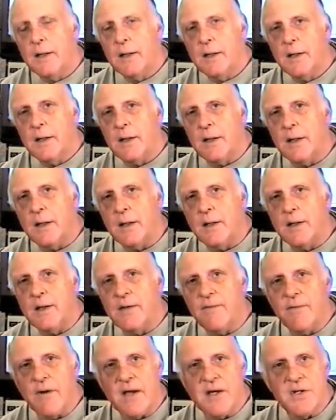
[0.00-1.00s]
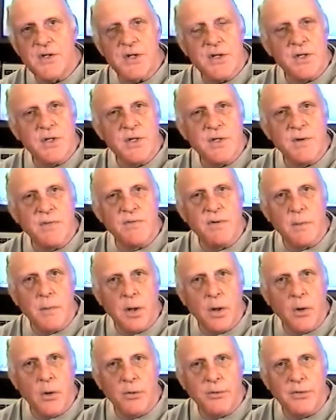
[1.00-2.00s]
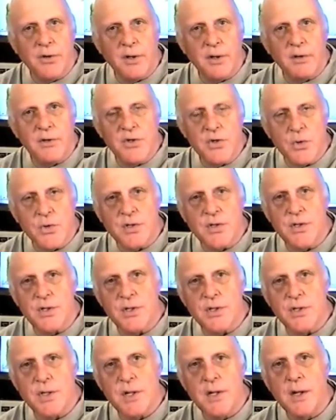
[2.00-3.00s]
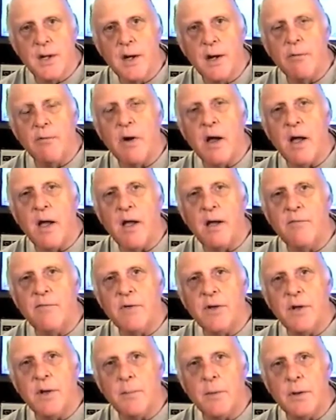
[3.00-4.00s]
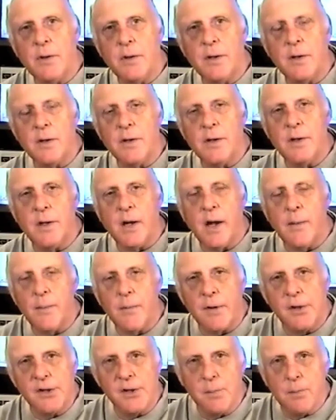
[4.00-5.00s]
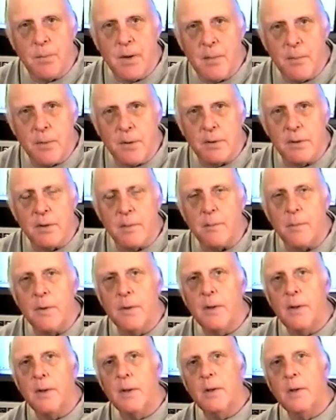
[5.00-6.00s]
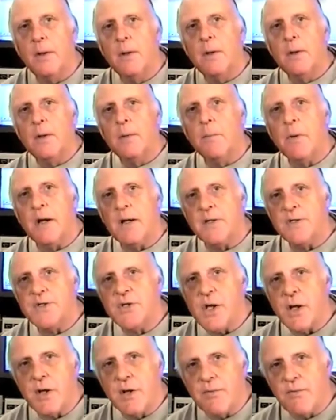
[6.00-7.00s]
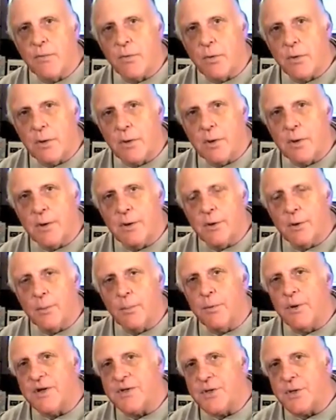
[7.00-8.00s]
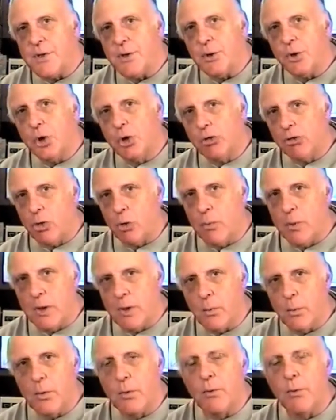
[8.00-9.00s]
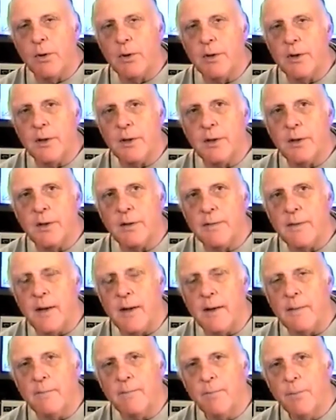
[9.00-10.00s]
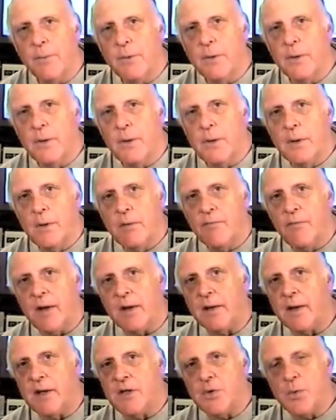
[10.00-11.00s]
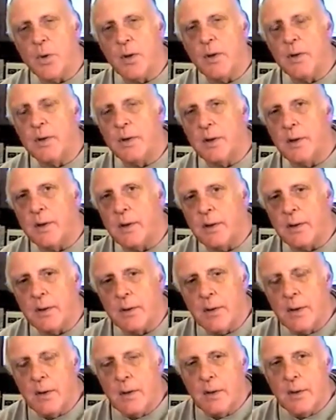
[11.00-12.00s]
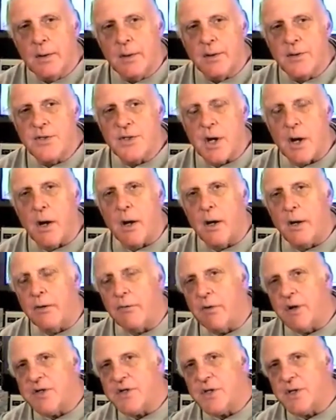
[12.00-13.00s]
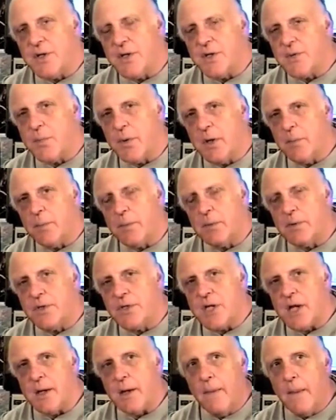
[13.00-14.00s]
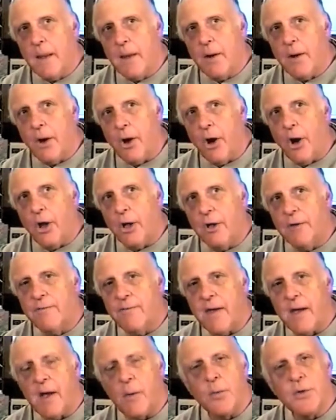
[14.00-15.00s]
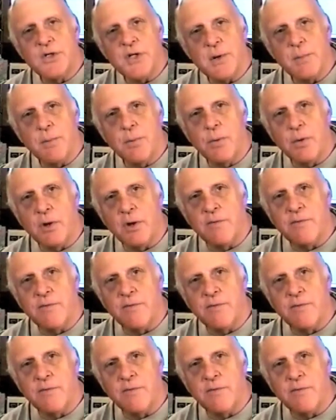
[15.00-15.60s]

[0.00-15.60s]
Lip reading: devices from occultic sources arrived in America under Operation Paperclip by executive order under President Truman. We're going to get into that. In fact, that's what Lazar and the rest of these people are saying. All of that was imported